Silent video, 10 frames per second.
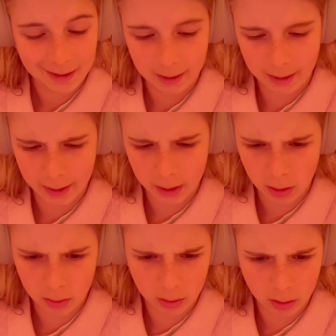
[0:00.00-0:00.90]

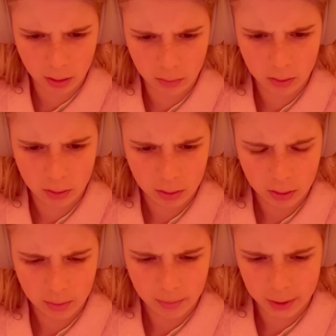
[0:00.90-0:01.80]
Lego, no.
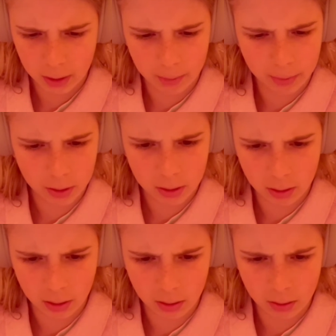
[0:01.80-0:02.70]
Is it a book,
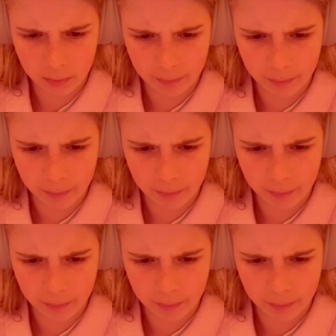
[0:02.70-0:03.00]
no.